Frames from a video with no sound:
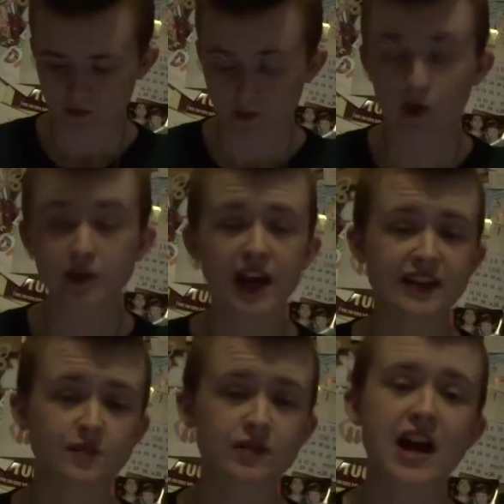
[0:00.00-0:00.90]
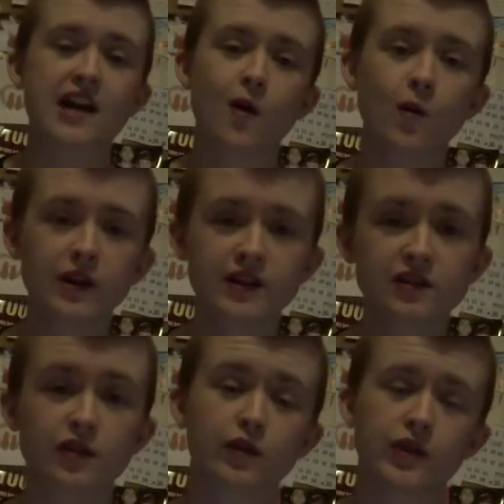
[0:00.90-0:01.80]
We also had some dying orchids,
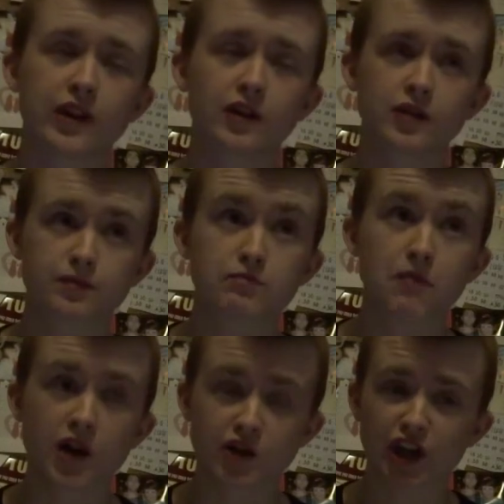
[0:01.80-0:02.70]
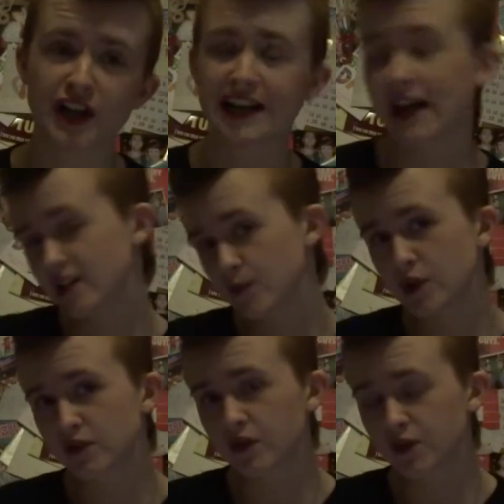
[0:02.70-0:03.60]
although they looked marginally less
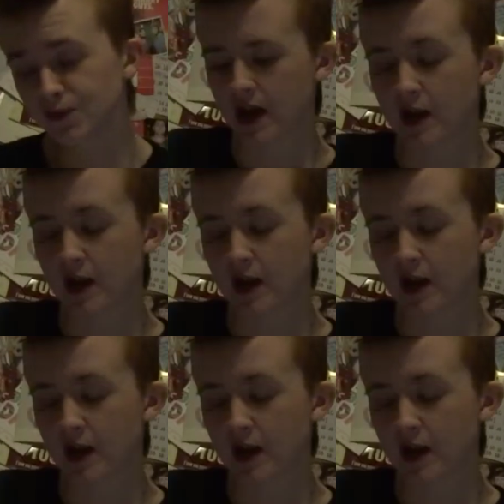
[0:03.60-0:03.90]
beautiful.